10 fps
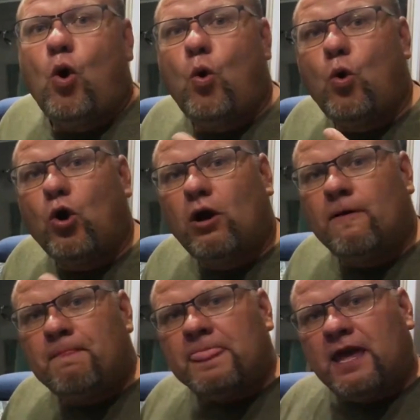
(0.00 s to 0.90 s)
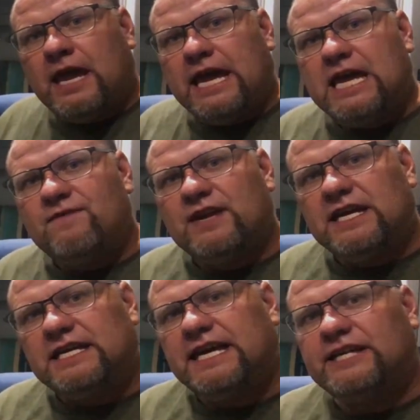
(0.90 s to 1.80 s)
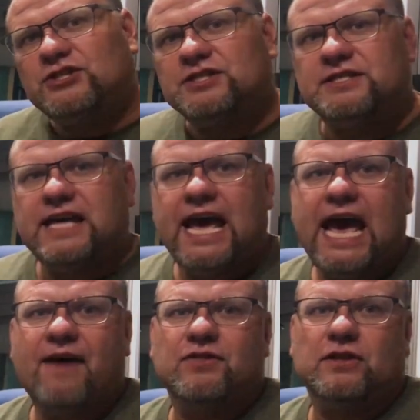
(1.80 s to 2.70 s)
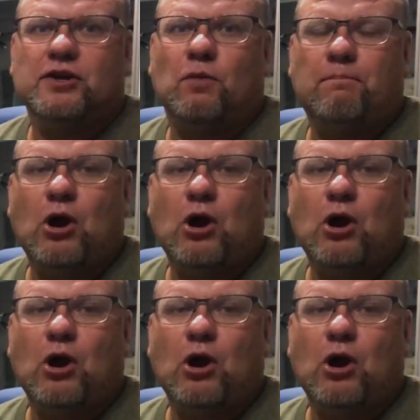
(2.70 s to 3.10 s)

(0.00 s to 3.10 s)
or even in kitchens they have the little